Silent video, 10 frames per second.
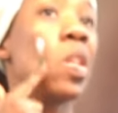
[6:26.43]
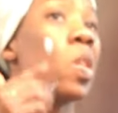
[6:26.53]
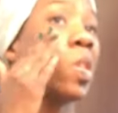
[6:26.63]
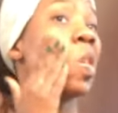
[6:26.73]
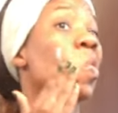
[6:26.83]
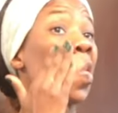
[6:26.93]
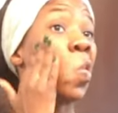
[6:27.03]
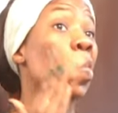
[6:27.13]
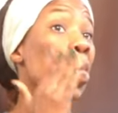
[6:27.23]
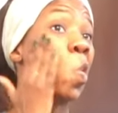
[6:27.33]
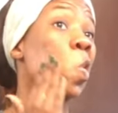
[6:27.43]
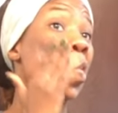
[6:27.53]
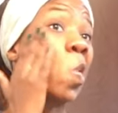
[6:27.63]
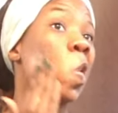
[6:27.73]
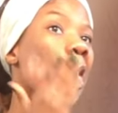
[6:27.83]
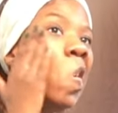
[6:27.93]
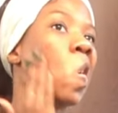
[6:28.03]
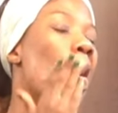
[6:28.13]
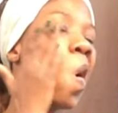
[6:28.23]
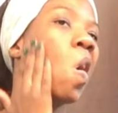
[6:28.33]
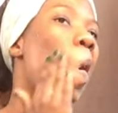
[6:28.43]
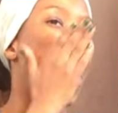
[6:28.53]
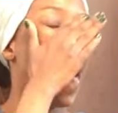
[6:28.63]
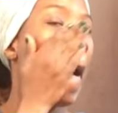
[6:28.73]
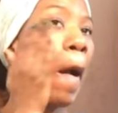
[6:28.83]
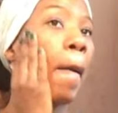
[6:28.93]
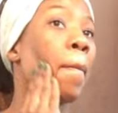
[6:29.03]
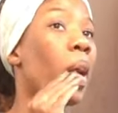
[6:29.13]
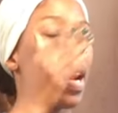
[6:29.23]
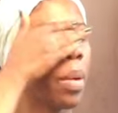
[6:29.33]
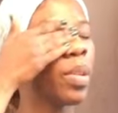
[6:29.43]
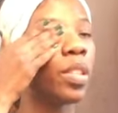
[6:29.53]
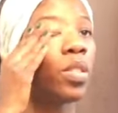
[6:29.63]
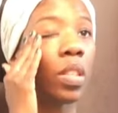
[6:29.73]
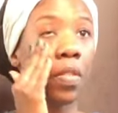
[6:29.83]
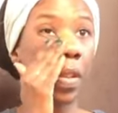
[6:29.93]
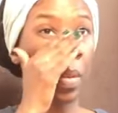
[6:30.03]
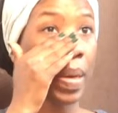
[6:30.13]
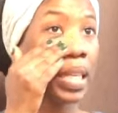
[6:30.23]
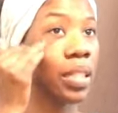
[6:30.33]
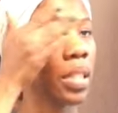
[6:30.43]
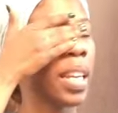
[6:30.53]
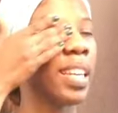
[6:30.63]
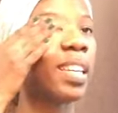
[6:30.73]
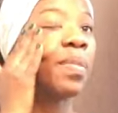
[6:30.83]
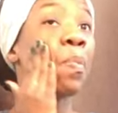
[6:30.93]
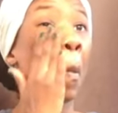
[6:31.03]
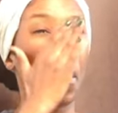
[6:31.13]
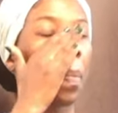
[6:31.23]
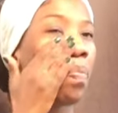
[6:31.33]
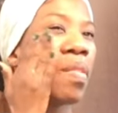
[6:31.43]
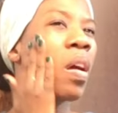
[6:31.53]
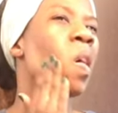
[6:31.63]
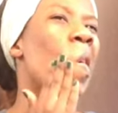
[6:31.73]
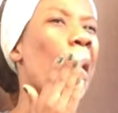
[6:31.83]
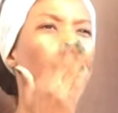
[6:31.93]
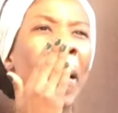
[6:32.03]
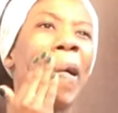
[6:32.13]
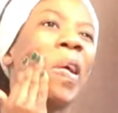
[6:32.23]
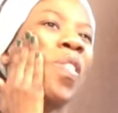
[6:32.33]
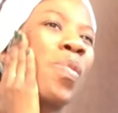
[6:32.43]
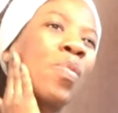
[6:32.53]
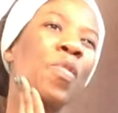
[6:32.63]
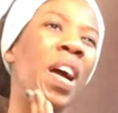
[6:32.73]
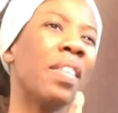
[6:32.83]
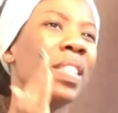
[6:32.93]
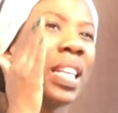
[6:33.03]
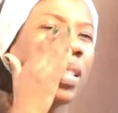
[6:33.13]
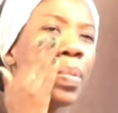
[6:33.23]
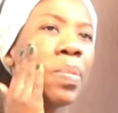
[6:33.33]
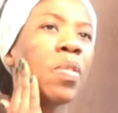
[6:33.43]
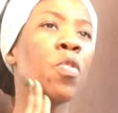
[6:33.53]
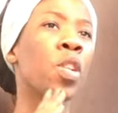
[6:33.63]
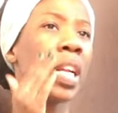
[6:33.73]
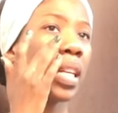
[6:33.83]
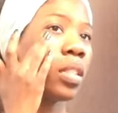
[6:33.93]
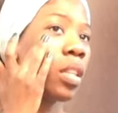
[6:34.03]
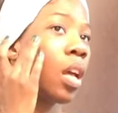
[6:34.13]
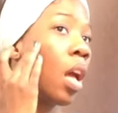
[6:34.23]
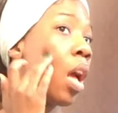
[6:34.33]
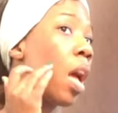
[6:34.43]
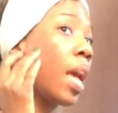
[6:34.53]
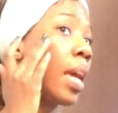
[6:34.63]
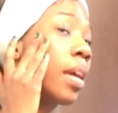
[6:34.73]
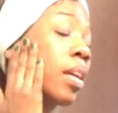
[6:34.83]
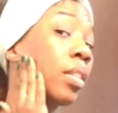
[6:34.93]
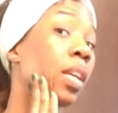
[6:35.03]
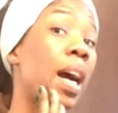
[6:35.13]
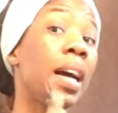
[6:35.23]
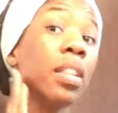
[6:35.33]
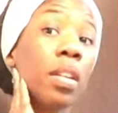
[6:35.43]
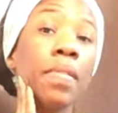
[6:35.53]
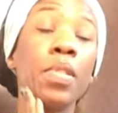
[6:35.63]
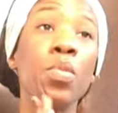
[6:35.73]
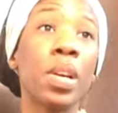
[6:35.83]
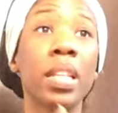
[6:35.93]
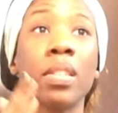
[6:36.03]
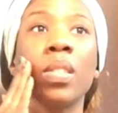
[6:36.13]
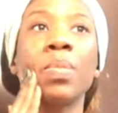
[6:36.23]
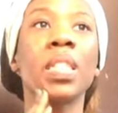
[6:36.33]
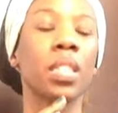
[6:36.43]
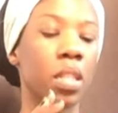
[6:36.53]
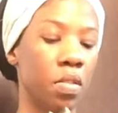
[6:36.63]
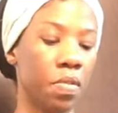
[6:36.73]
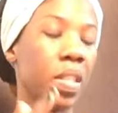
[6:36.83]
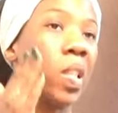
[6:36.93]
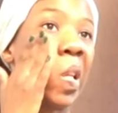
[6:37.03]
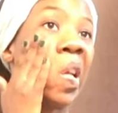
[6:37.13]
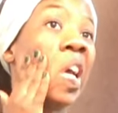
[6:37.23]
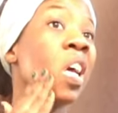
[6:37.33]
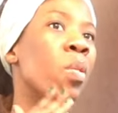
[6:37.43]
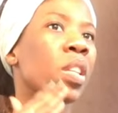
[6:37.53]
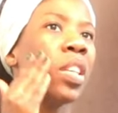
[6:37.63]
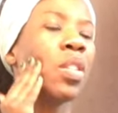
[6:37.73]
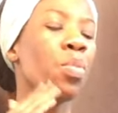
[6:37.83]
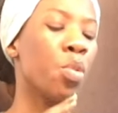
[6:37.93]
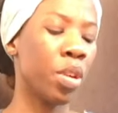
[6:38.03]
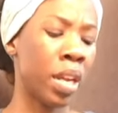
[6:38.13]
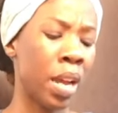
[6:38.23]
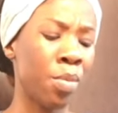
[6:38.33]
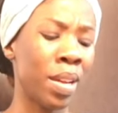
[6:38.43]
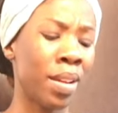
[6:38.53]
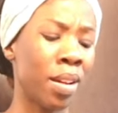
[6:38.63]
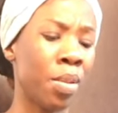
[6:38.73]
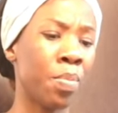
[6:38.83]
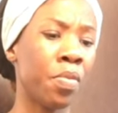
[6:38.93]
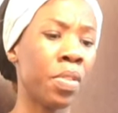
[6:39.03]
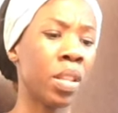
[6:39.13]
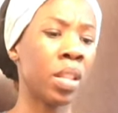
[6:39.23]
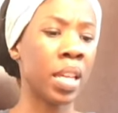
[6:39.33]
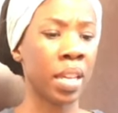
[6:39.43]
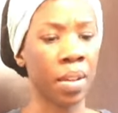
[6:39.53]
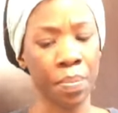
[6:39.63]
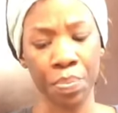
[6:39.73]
this stuff is really, really good. Um, and I've been using it for the past like, uh, how long? Five days, maybe four days. And I love the way it leaves my skin feeling, especially in the morning. I wake up feeling like,